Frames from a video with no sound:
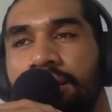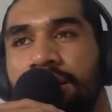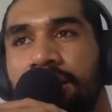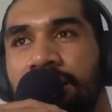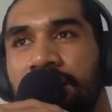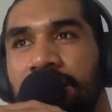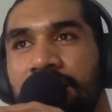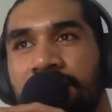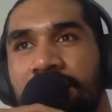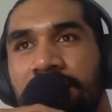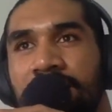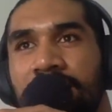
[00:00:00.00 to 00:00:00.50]

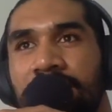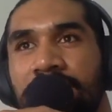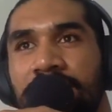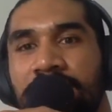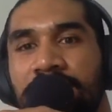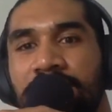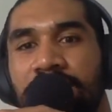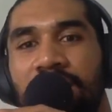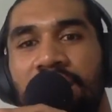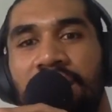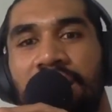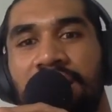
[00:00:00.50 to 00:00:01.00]
And
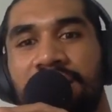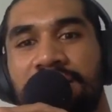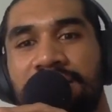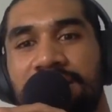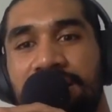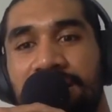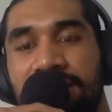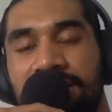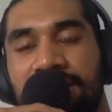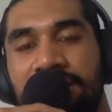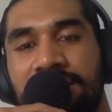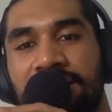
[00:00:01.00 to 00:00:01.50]
I
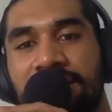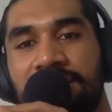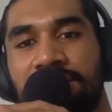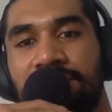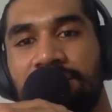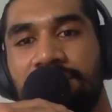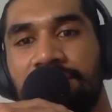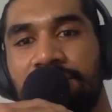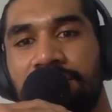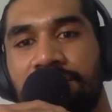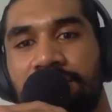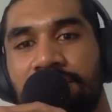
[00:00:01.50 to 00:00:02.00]
started getting
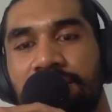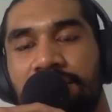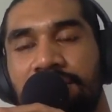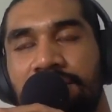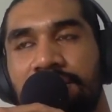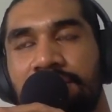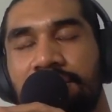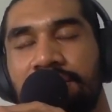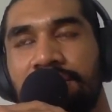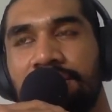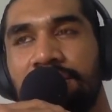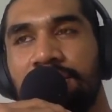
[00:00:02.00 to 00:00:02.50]

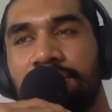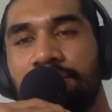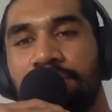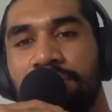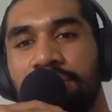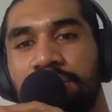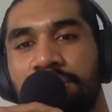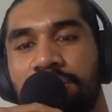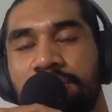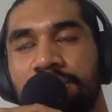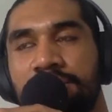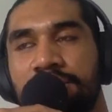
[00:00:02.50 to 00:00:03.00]
the
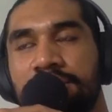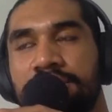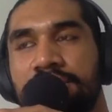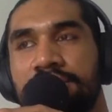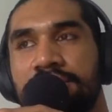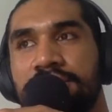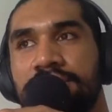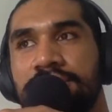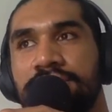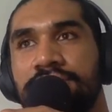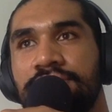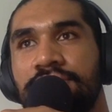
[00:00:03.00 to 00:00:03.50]

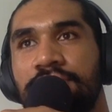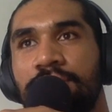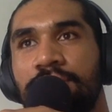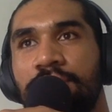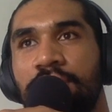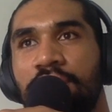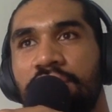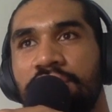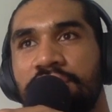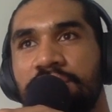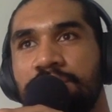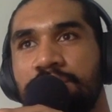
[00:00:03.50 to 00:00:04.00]
bills from the
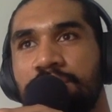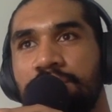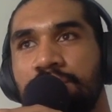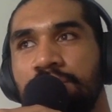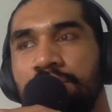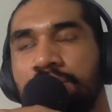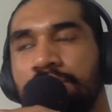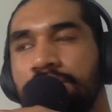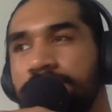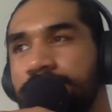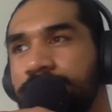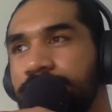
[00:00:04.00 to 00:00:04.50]

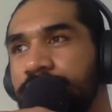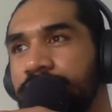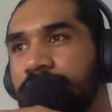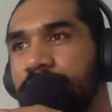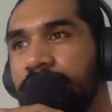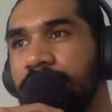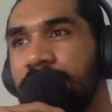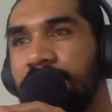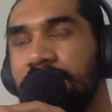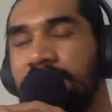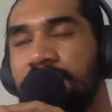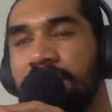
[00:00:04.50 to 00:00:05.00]
hospital,
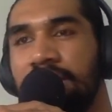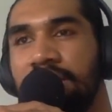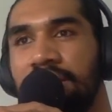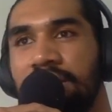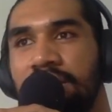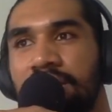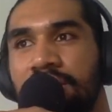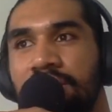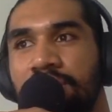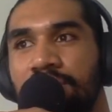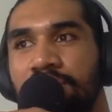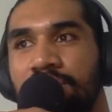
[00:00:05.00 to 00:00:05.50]

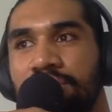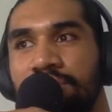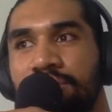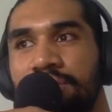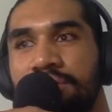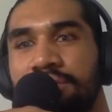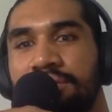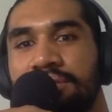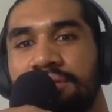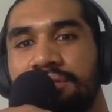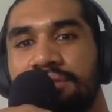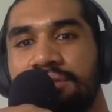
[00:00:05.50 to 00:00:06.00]
which
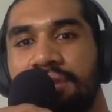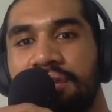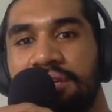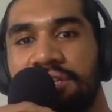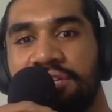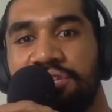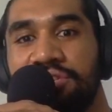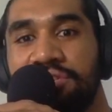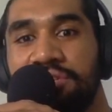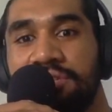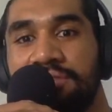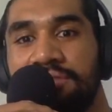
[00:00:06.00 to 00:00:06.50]
was like
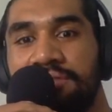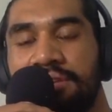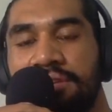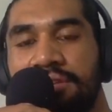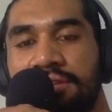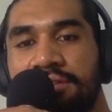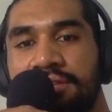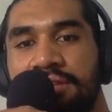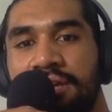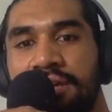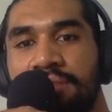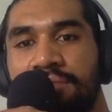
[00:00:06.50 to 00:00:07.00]
stressful at the
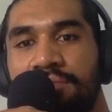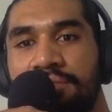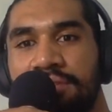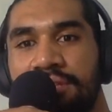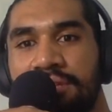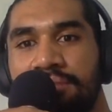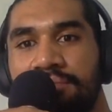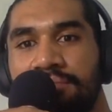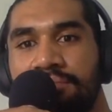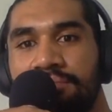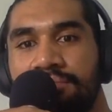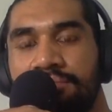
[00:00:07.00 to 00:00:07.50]
time because
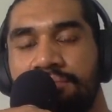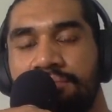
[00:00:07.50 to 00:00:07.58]
I'm